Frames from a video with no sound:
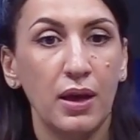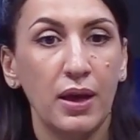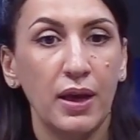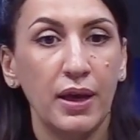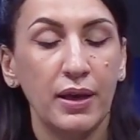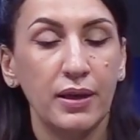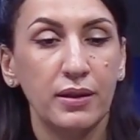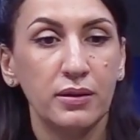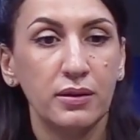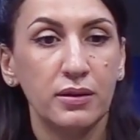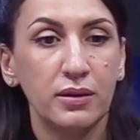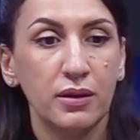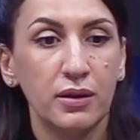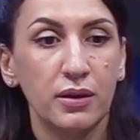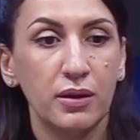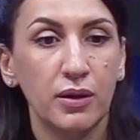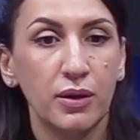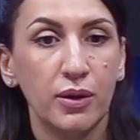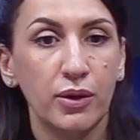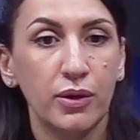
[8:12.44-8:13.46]
And
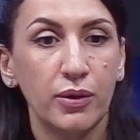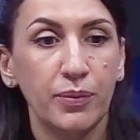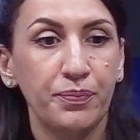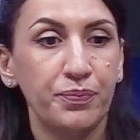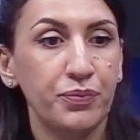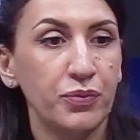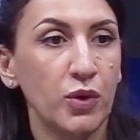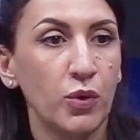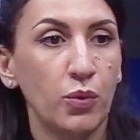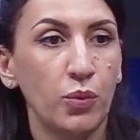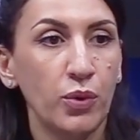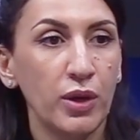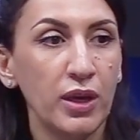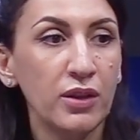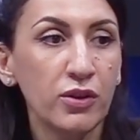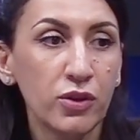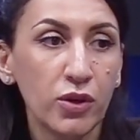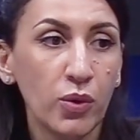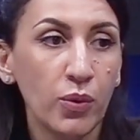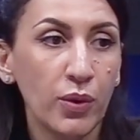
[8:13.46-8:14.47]
um,
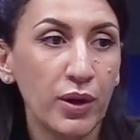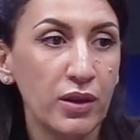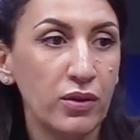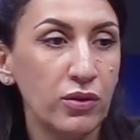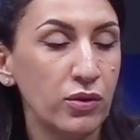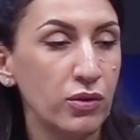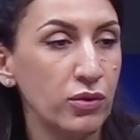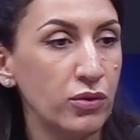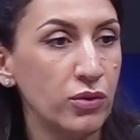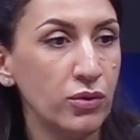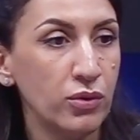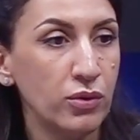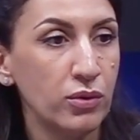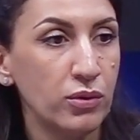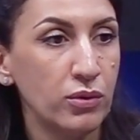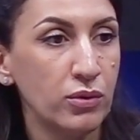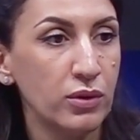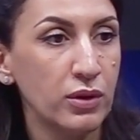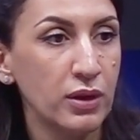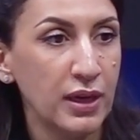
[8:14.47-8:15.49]
in Kuwait,
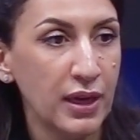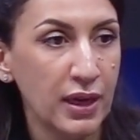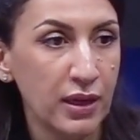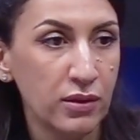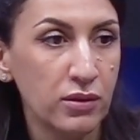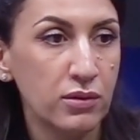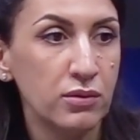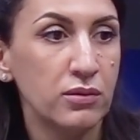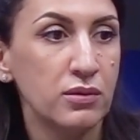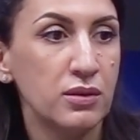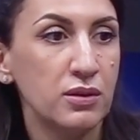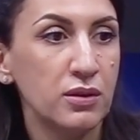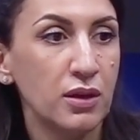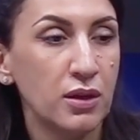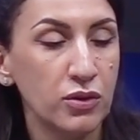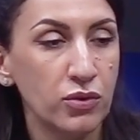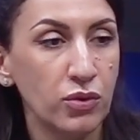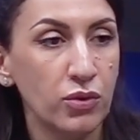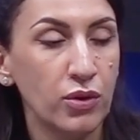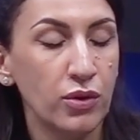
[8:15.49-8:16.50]
you can
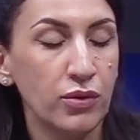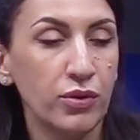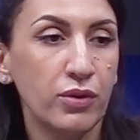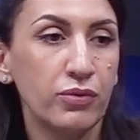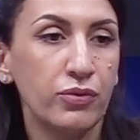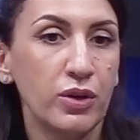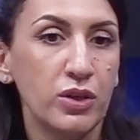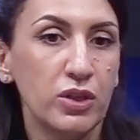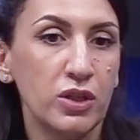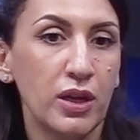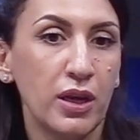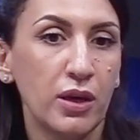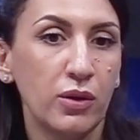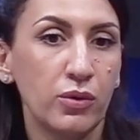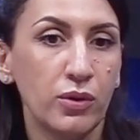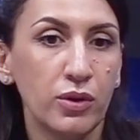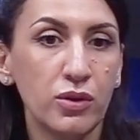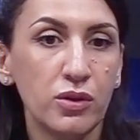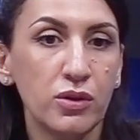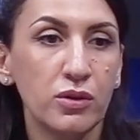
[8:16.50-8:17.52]
start to learn the French
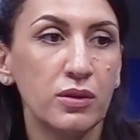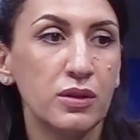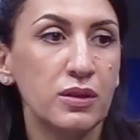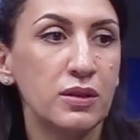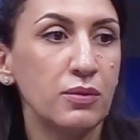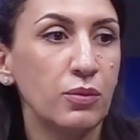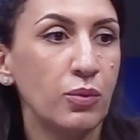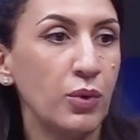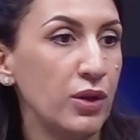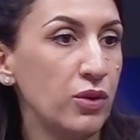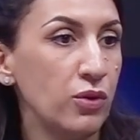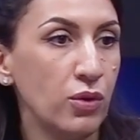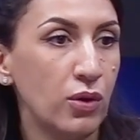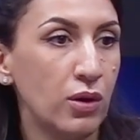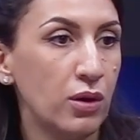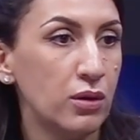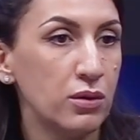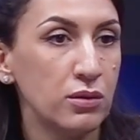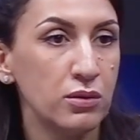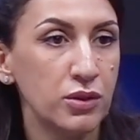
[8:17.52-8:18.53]
language when you
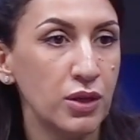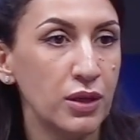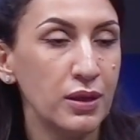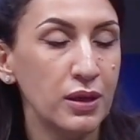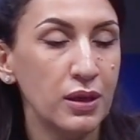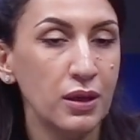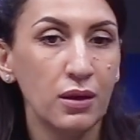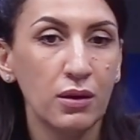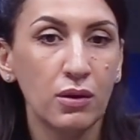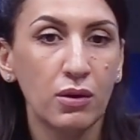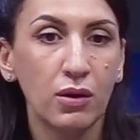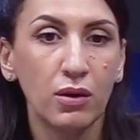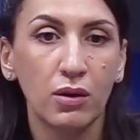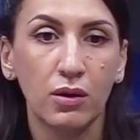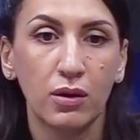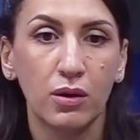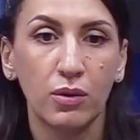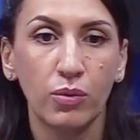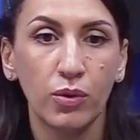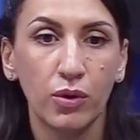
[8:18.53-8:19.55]
are studying
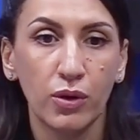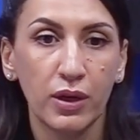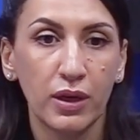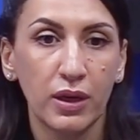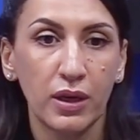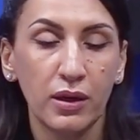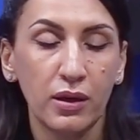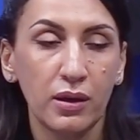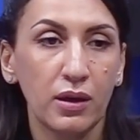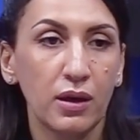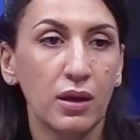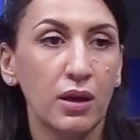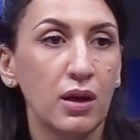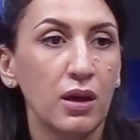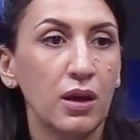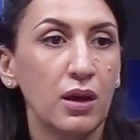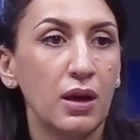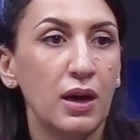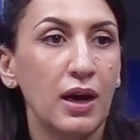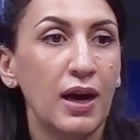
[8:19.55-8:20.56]
or working
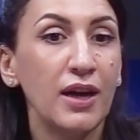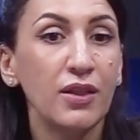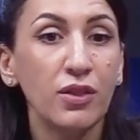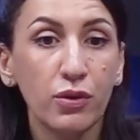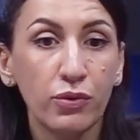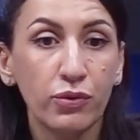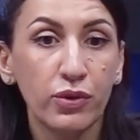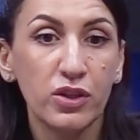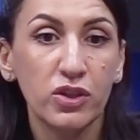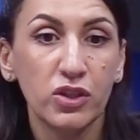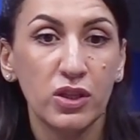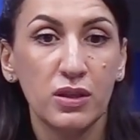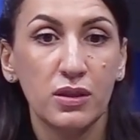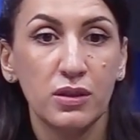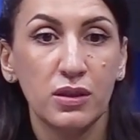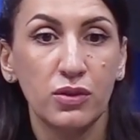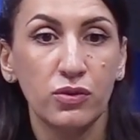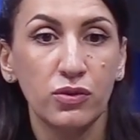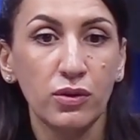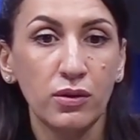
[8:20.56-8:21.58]
at the French
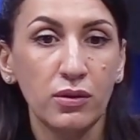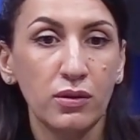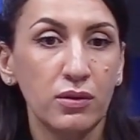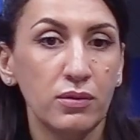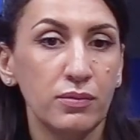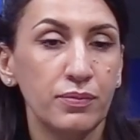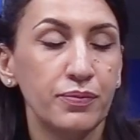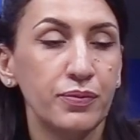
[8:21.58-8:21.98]
Institute